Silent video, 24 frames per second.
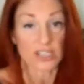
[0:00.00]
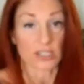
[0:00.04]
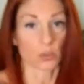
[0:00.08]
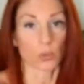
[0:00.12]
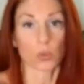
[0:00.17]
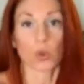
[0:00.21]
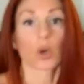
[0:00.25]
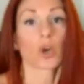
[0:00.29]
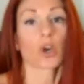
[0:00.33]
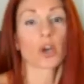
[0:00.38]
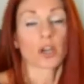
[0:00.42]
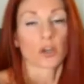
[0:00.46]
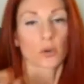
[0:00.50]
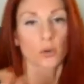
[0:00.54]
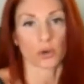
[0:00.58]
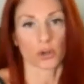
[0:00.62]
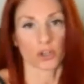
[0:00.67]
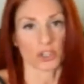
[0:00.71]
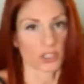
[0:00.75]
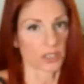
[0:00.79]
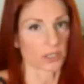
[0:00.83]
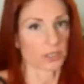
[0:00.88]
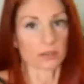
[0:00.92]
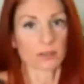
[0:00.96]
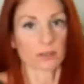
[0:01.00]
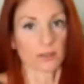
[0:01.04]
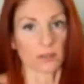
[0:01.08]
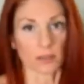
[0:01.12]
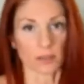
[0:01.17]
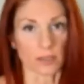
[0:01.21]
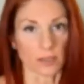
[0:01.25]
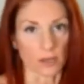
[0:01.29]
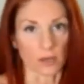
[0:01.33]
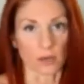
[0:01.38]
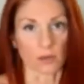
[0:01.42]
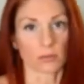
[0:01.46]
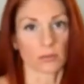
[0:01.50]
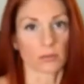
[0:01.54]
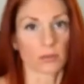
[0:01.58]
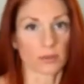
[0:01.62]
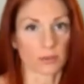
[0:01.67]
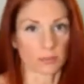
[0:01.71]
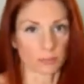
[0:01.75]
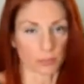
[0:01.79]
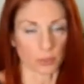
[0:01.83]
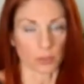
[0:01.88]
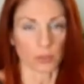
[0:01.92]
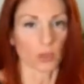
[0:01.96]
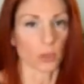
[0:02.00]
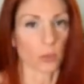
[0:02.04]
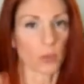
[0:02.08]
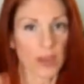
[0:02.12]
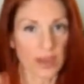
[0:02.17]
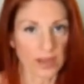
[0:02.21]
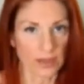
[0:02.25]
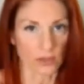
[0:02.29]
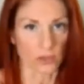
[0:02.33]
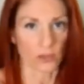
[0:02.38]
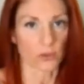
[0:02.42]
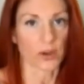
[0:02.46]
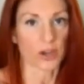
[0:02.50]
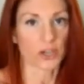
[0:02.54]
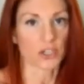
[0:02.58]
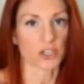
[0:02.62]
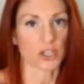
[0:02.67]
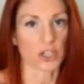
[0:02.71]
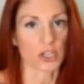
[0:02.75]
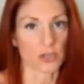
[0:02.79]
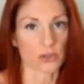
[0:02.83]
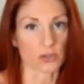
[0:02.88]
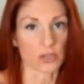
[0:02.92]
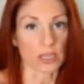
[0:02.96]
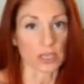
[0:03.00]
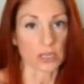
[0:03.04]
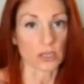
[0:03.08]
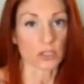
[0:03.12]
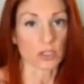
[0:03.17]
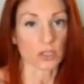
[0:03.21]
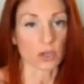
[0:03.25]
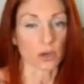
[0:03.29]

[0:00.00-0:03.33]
to work in order to pull the weight in the direction that you need.